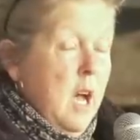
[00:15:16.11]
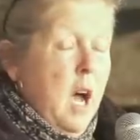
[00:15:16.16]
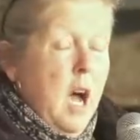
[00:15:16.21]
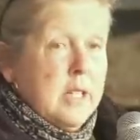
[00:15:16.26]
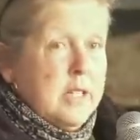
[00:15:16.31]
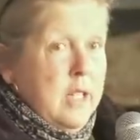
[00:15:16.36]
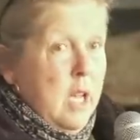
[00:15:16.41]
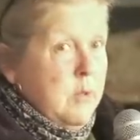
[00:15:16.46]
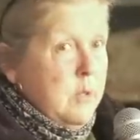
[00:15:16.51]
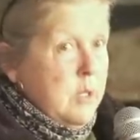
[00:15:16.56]

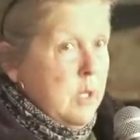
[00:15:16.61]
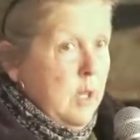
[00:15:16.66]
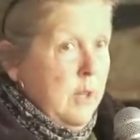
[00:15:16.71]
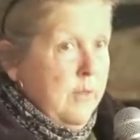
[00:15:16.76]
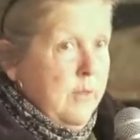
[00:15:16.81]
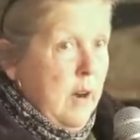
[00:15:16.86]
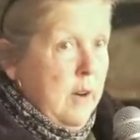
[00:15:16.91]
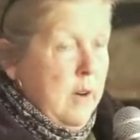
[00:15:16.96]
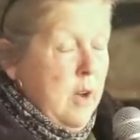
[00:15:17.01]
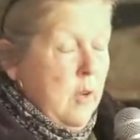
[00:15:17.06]
I don't do
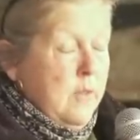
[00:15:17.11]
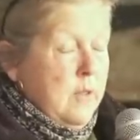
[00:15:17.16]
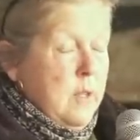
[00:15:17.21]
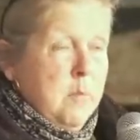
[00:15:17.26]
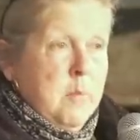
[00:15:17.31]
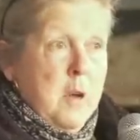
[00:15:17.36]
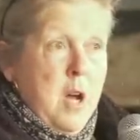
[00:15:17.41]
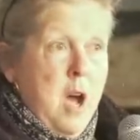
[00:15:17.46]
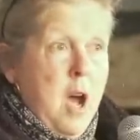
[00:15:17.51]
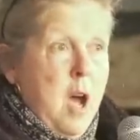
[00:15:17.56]
it very
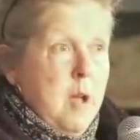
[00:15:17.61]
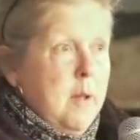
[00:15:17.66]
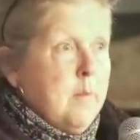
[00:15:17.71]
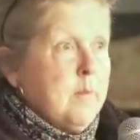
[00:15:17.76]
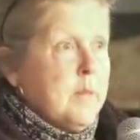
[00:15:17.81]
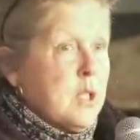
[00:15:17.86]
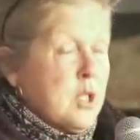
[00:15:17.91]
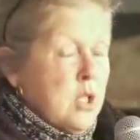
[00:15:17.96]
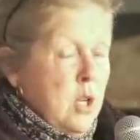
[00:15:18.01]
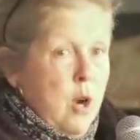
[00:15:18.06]
often, but I
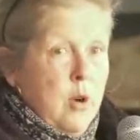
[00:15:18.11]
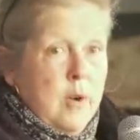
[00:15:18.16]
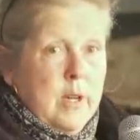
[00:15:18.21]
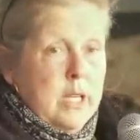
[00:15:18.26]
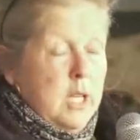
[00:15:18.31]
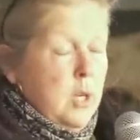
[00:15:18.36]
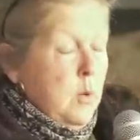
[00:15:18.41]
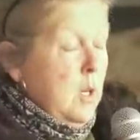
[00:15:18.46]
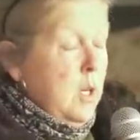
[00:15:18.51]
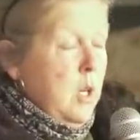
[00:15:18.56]
am sorry
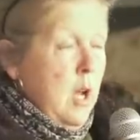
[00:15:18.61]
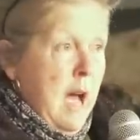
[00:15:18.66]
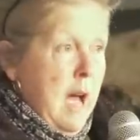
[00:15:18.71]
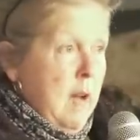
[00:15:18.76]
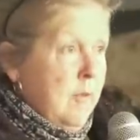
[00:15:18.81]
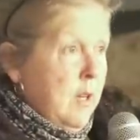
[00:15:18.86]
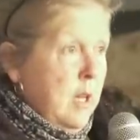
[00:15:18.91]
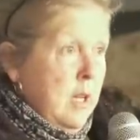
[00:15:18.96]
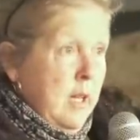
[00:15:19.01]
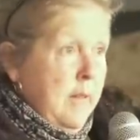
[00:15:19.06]
you are not
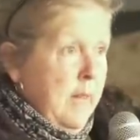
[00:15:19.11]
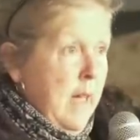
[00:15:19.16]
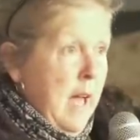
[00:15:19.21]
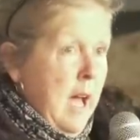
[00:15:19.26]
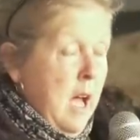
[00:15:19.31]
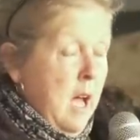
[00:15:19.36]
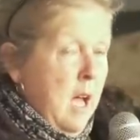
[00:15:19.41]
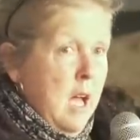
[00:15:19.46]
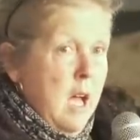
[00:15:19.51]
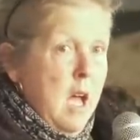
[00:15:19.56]
having it at that.